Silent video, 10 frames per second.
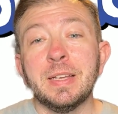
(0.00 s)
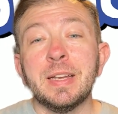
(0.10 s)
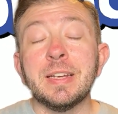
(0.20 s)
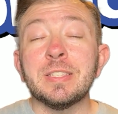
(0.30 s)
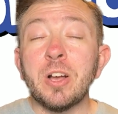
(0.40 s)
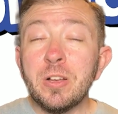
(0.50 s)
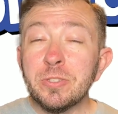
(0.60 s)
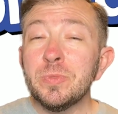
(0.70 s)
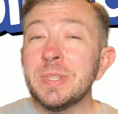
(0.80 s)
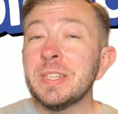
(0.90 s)
It is
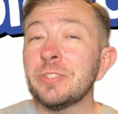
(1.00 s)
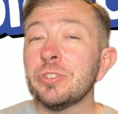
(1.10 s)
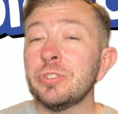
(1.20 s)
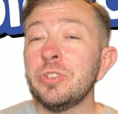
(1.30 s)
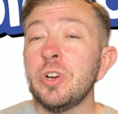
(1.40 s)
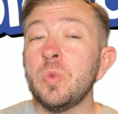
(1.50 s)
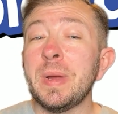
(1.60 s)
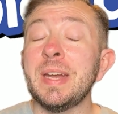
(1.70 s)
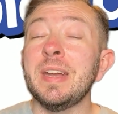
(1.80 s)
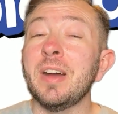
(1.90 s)
also essential to know
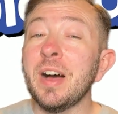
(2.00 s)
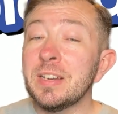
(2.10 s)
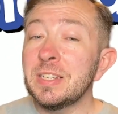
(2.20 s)
when not